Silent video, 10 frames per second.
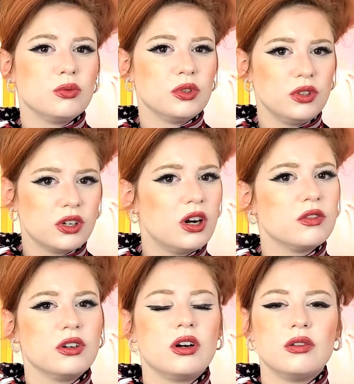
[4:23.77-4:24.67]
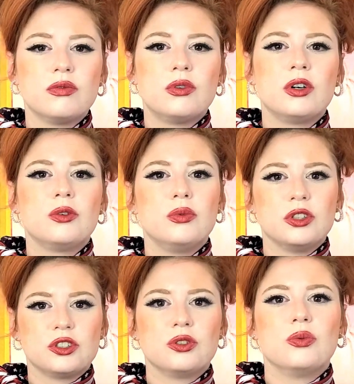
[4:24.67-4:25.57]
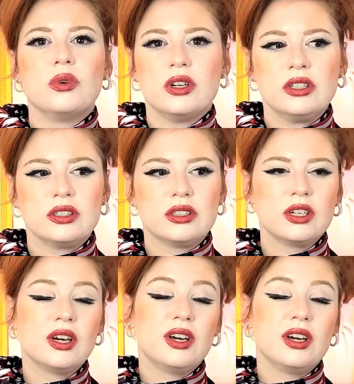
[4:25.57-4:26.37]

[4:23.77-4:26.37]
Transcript: really covered up for, which was